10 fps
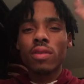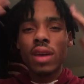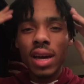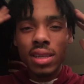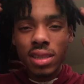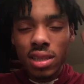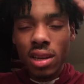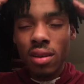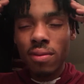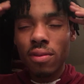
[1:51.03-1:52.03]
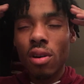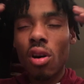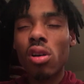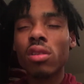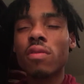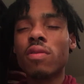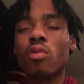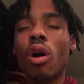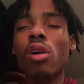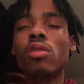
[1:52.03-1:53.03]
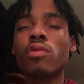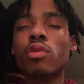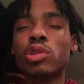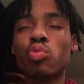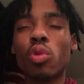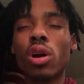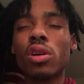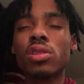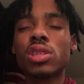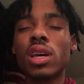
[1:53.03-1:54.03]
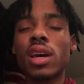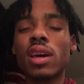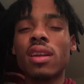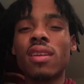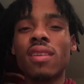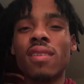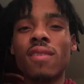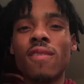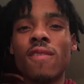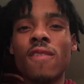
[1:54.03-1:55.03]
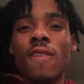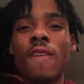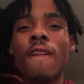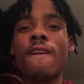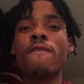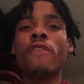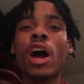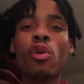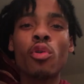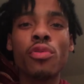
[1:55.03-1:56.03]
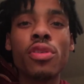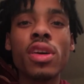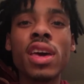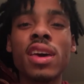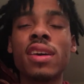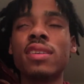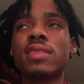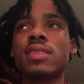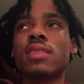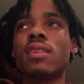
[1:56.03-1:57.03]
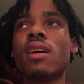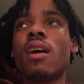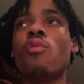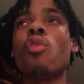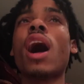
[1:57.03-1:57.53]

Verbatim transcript: of that stuff, all of all of those words and foul things well,